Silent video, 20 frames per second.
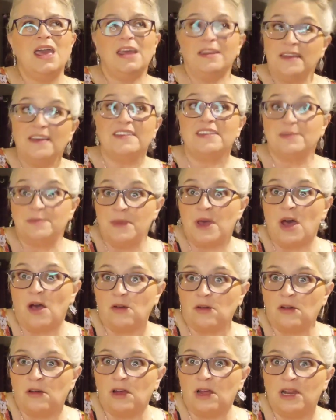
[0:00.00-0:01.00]
it does
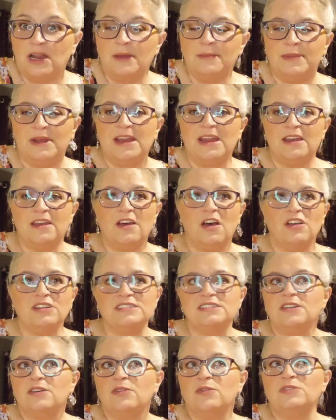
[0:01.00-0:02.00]
smell good. But it
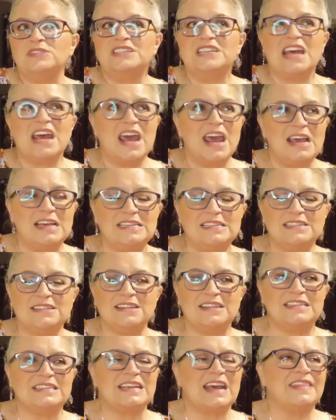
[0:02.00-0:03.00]
also
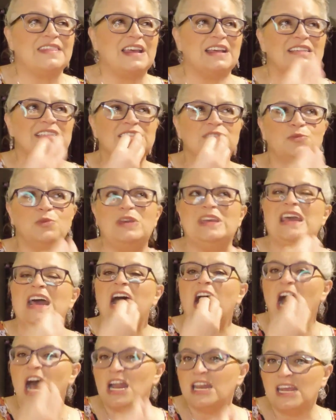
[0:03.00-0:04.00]
tastes, it's got that sweet
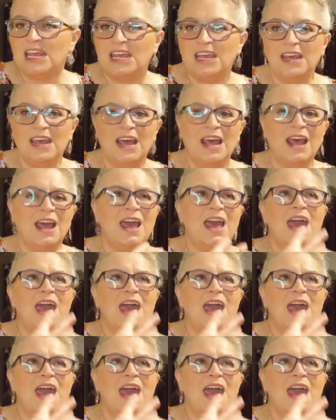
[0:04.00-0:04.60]
honey